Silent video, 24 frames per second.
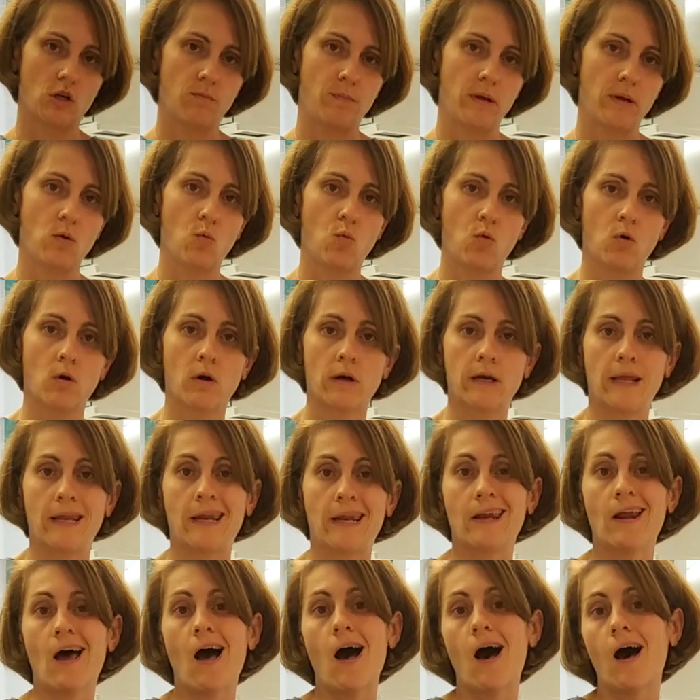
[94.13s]
be worn in
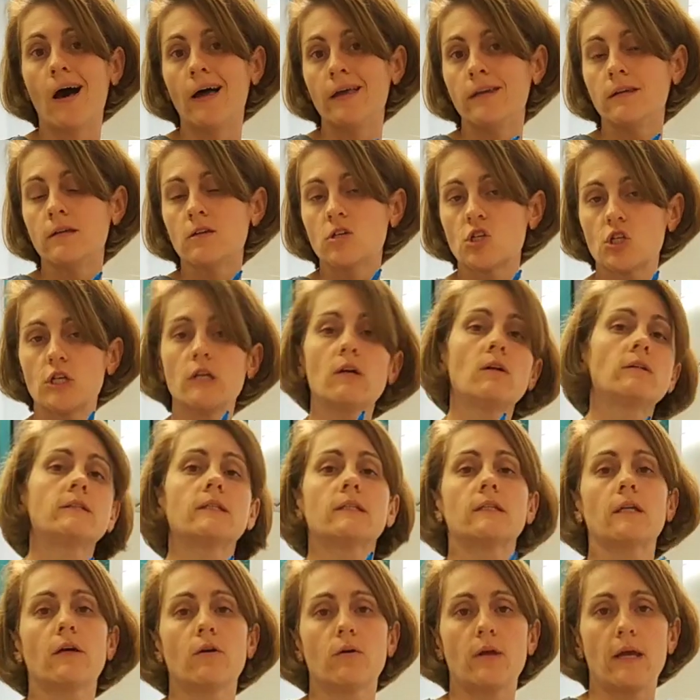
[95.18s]
an
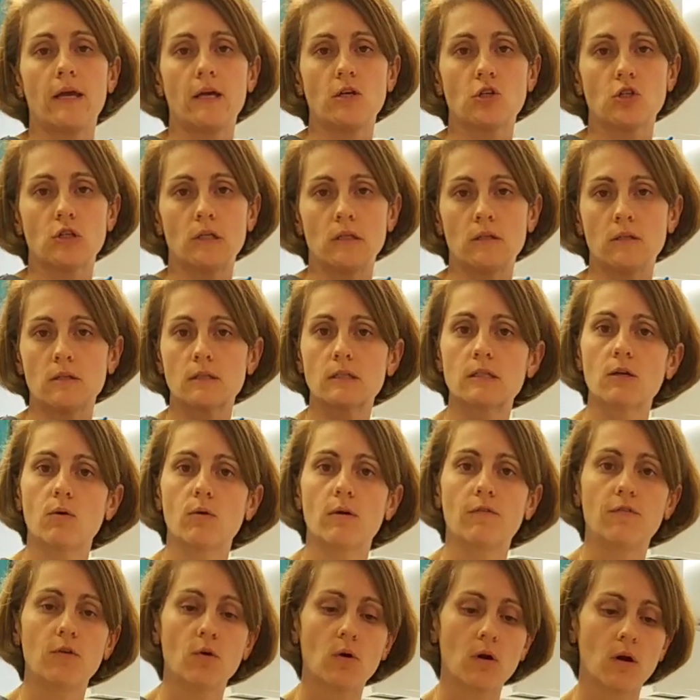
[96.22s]
unshielded location. So
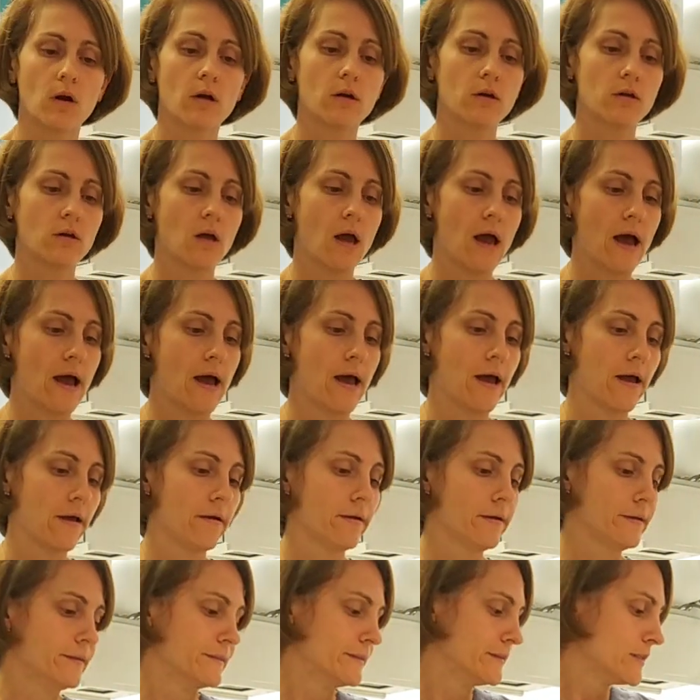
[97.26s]
if you're
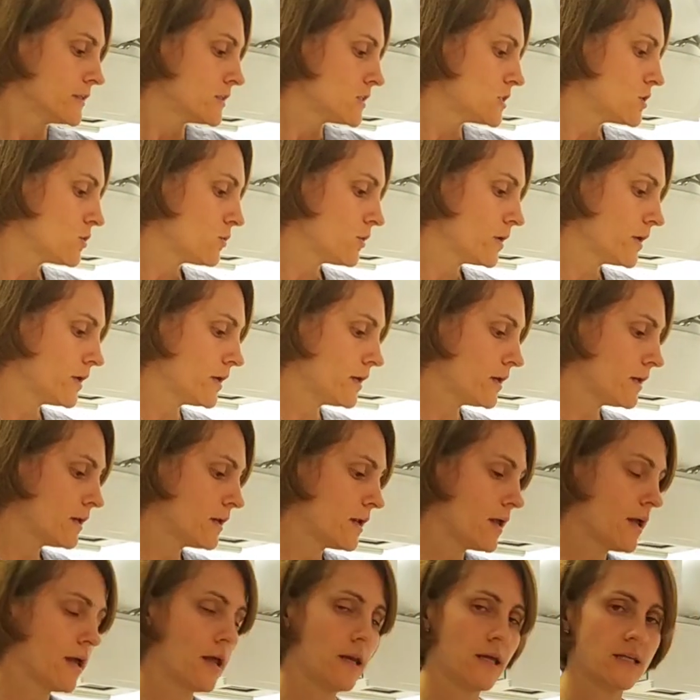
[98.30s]
doing
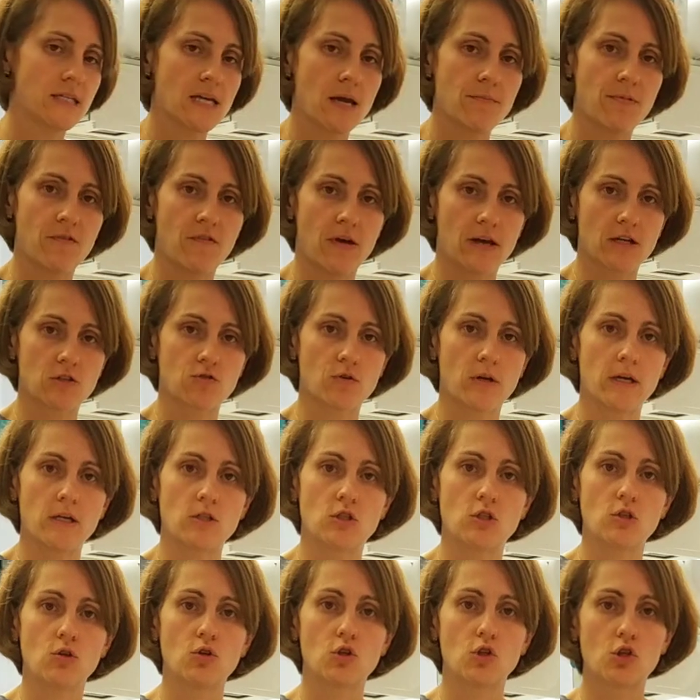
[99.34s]
any type of
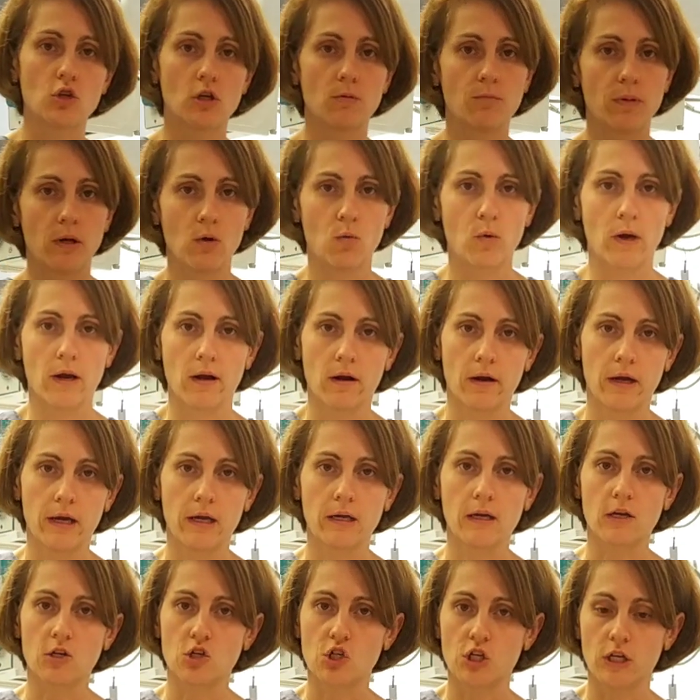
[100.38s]
x-rays, you should be
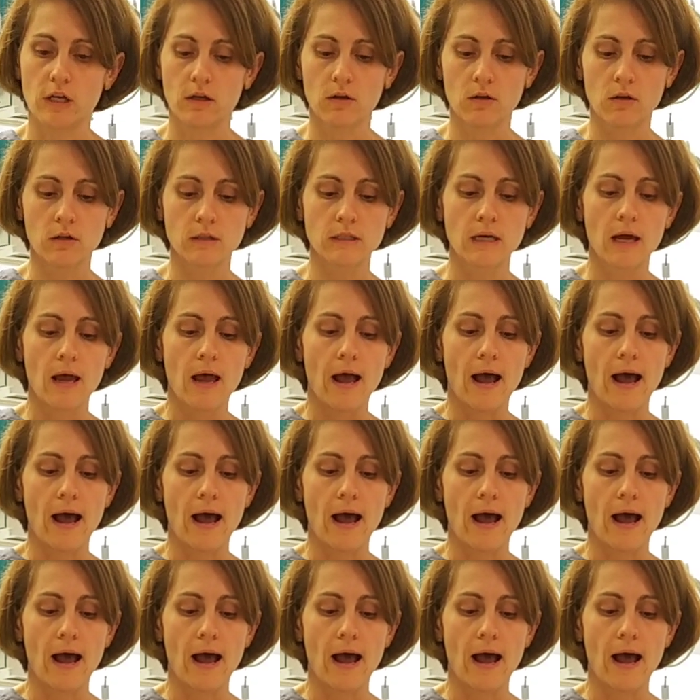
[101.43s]
wearing a shield.